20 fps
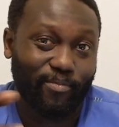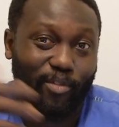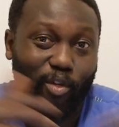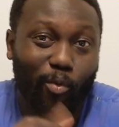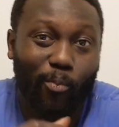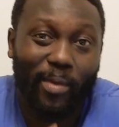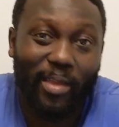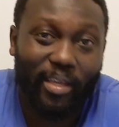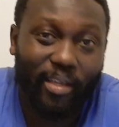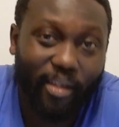
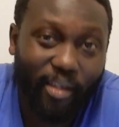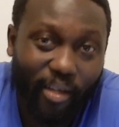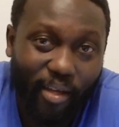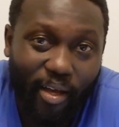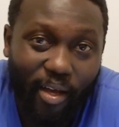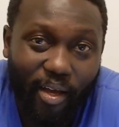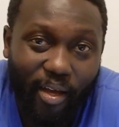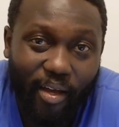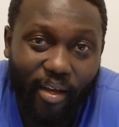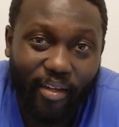don't make
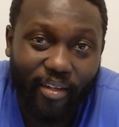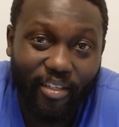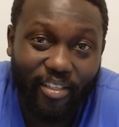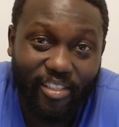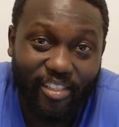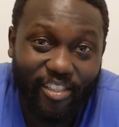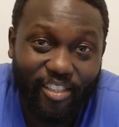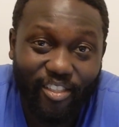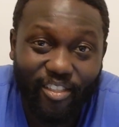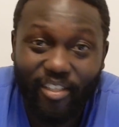a
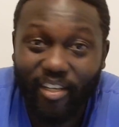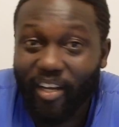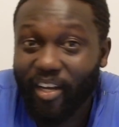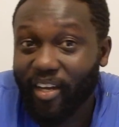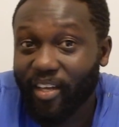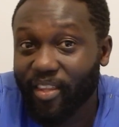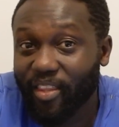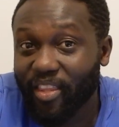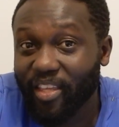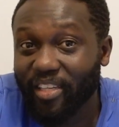decision
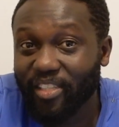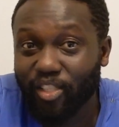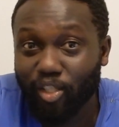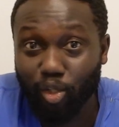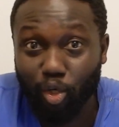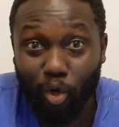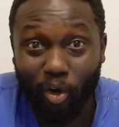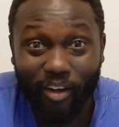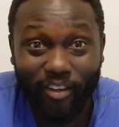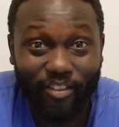on things
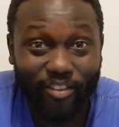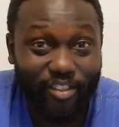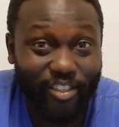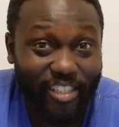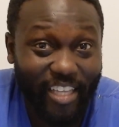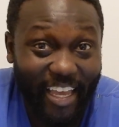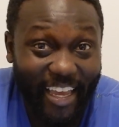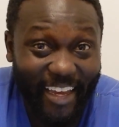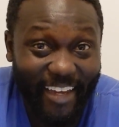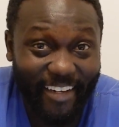you don't
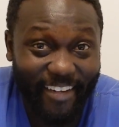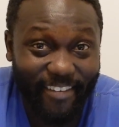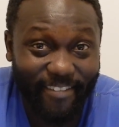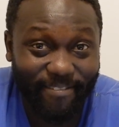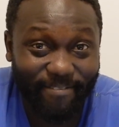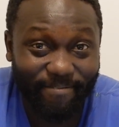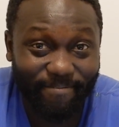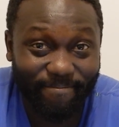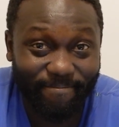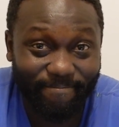understand.
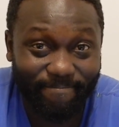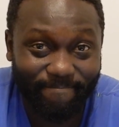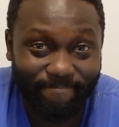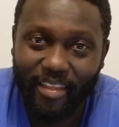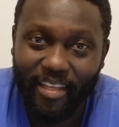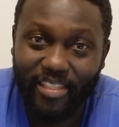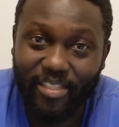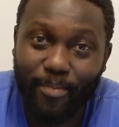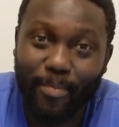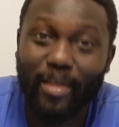
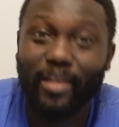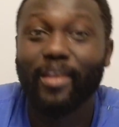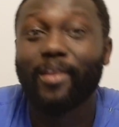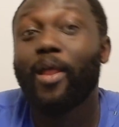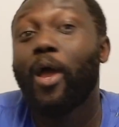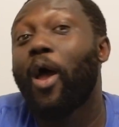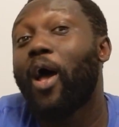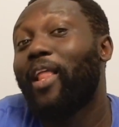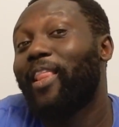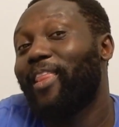That's
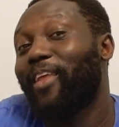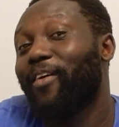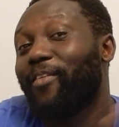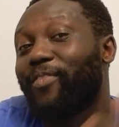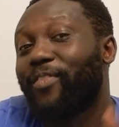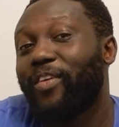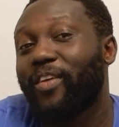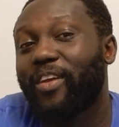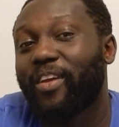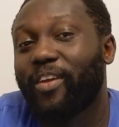opinion.
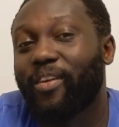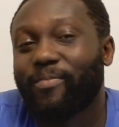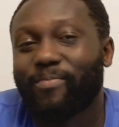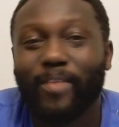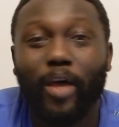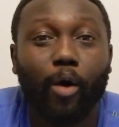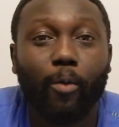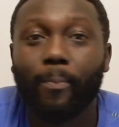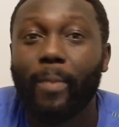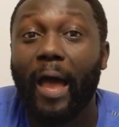Love to hear.
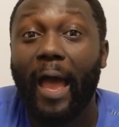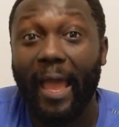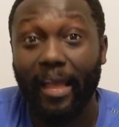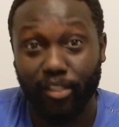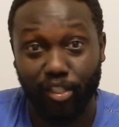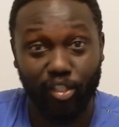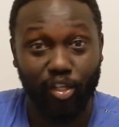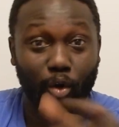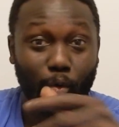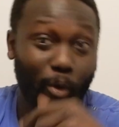No, I
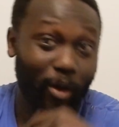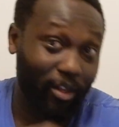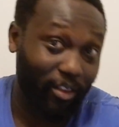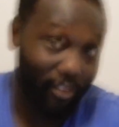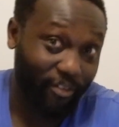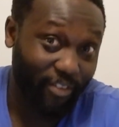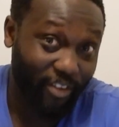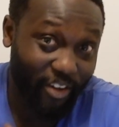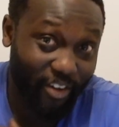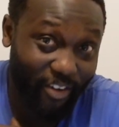actually don't want
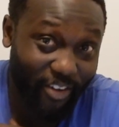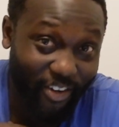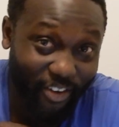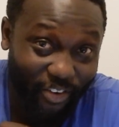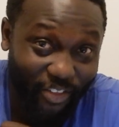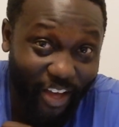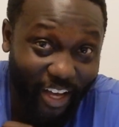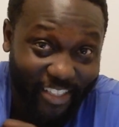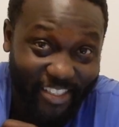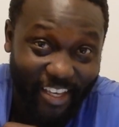to love to hear
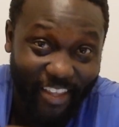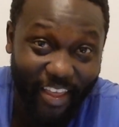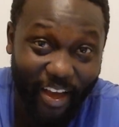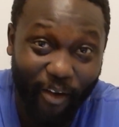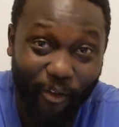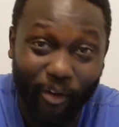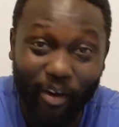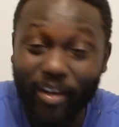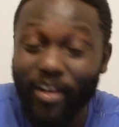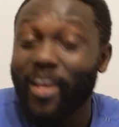your thoughts on
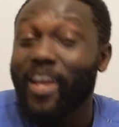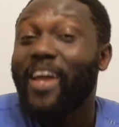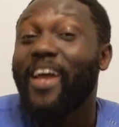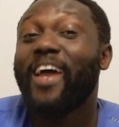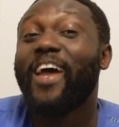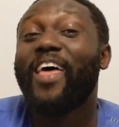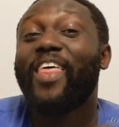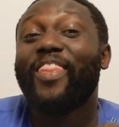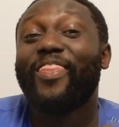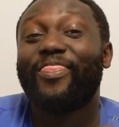that one.
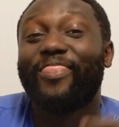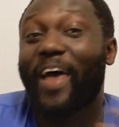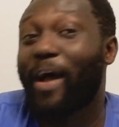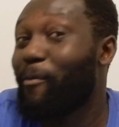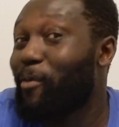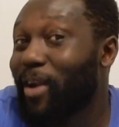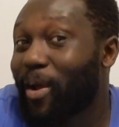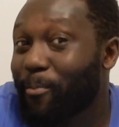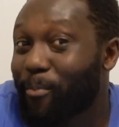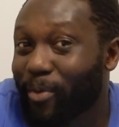
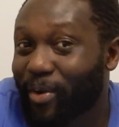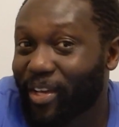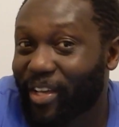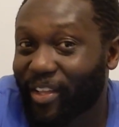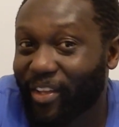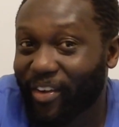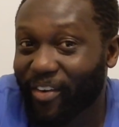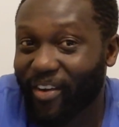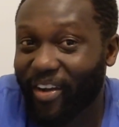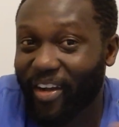That one I'm pretty
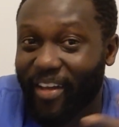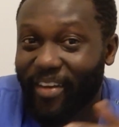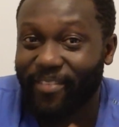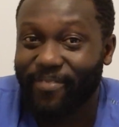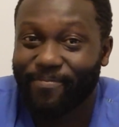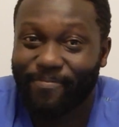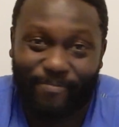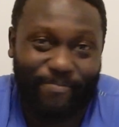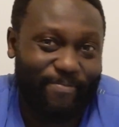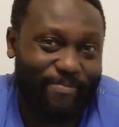clear on.